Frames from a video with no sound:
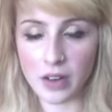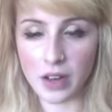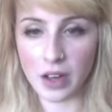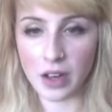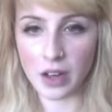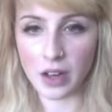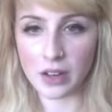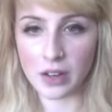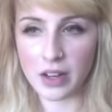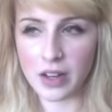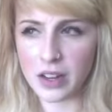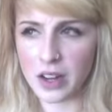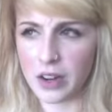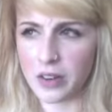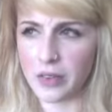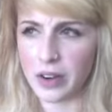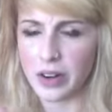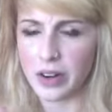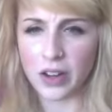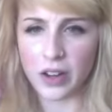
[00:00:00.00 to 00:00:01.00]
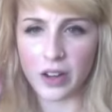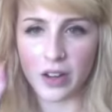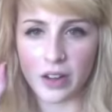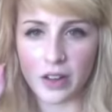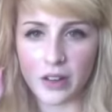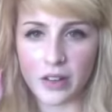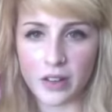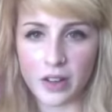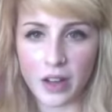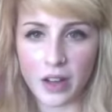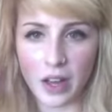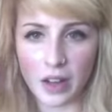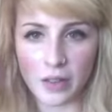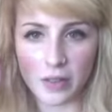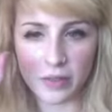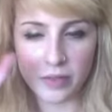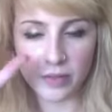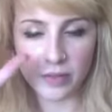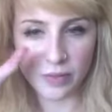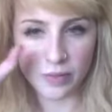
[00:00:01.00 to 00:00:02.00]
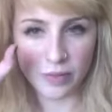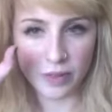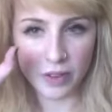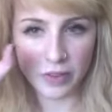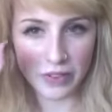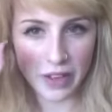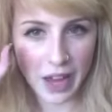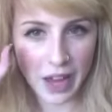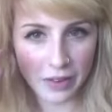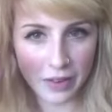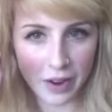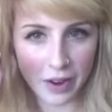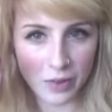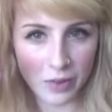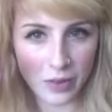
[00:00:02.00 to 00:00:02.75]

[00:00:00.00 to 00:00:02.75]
not a cotton round, the flat round